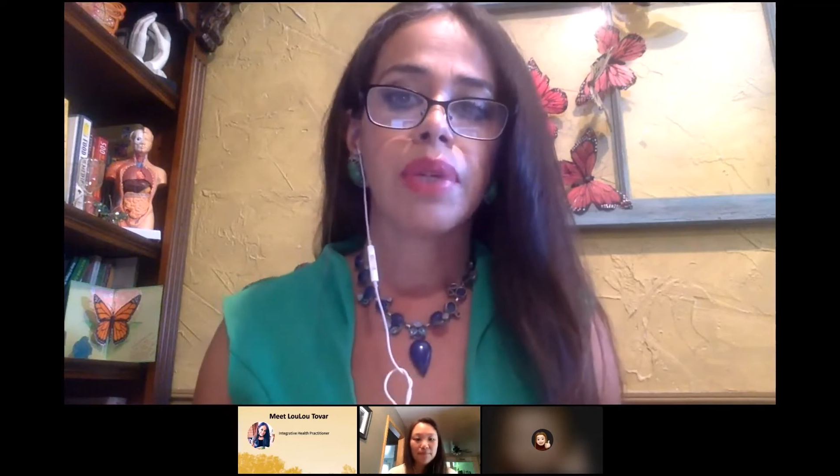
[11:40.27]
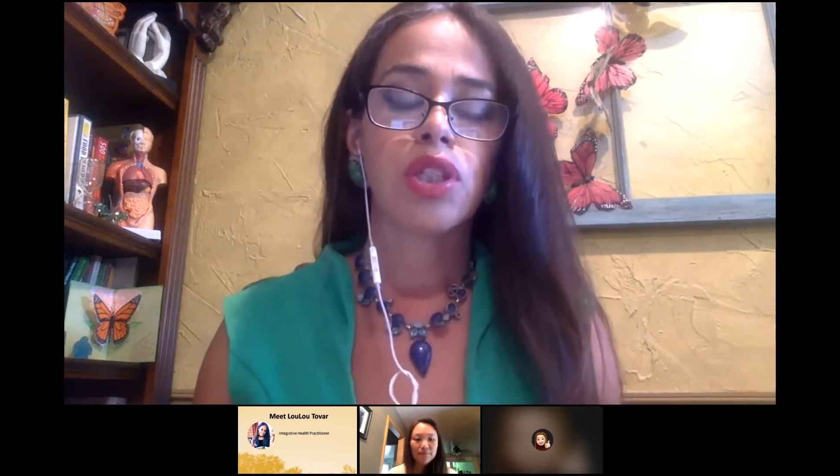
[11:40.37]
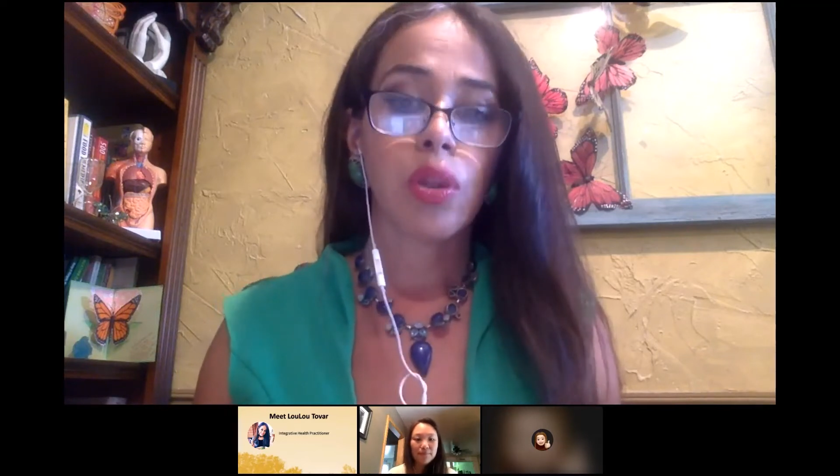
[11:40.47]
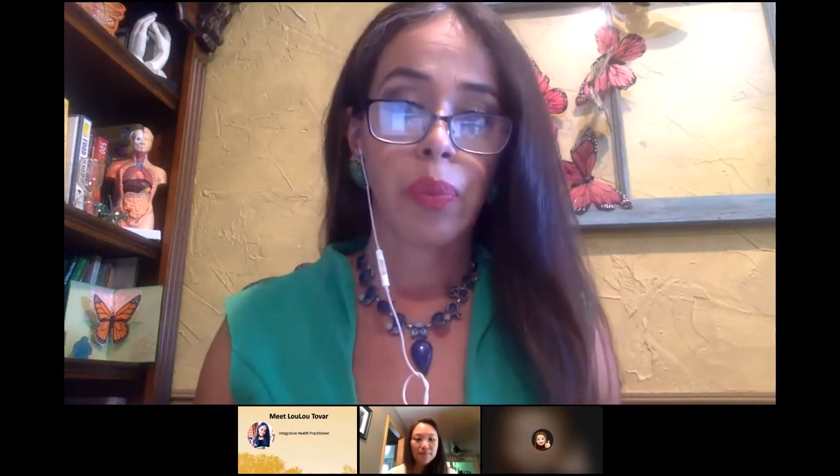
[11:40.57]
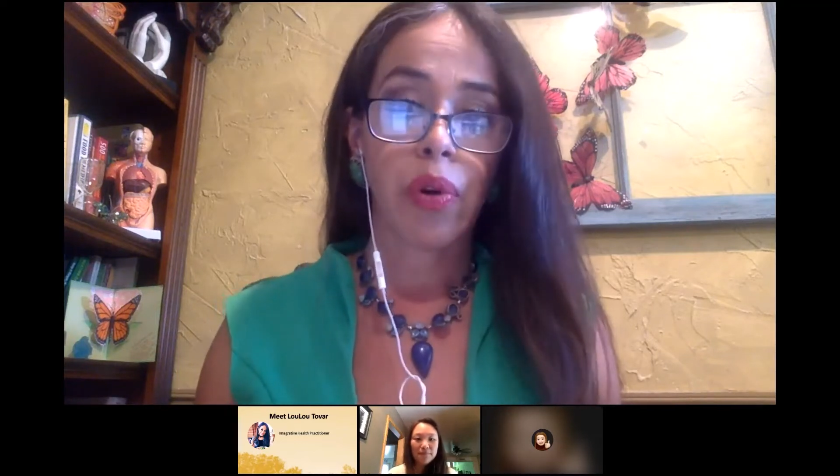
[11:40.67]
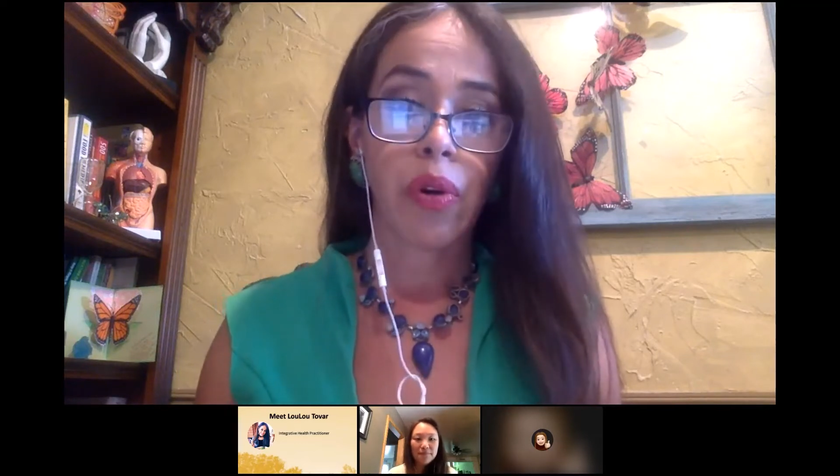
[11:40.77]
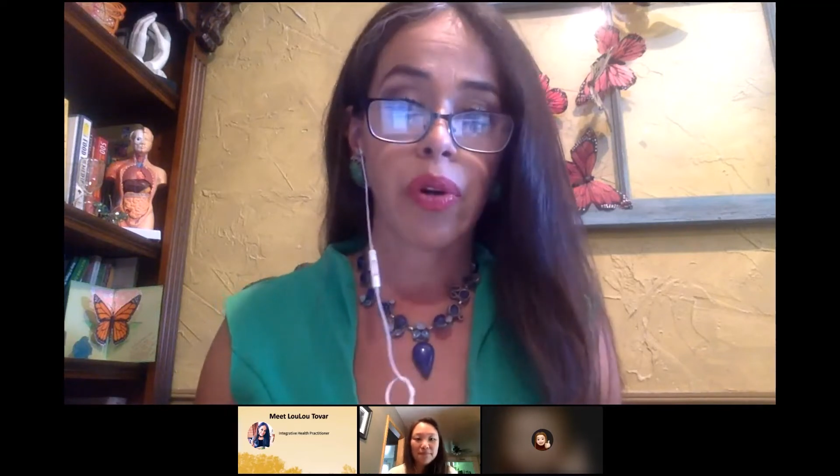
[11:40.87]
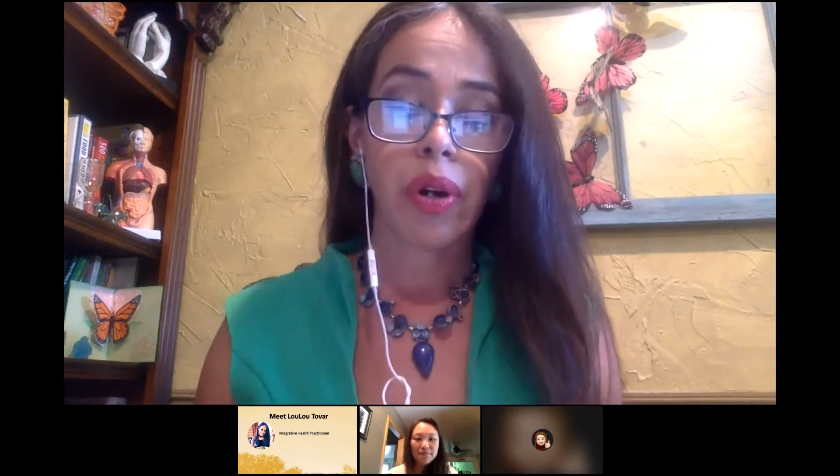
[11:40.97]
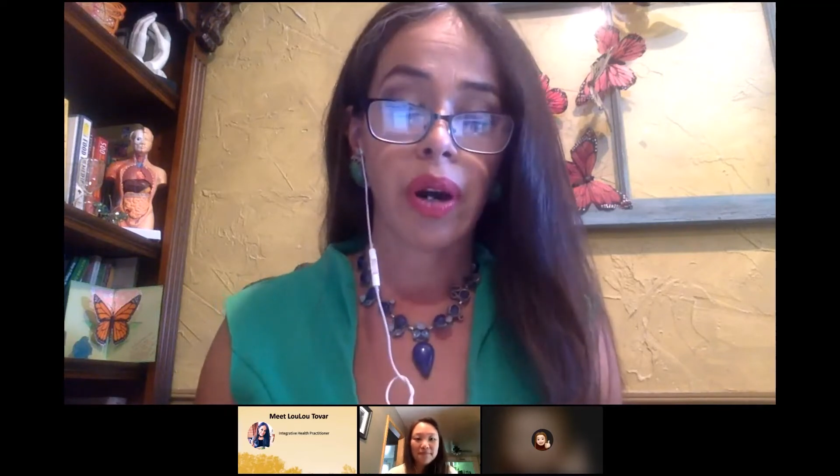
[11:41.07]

support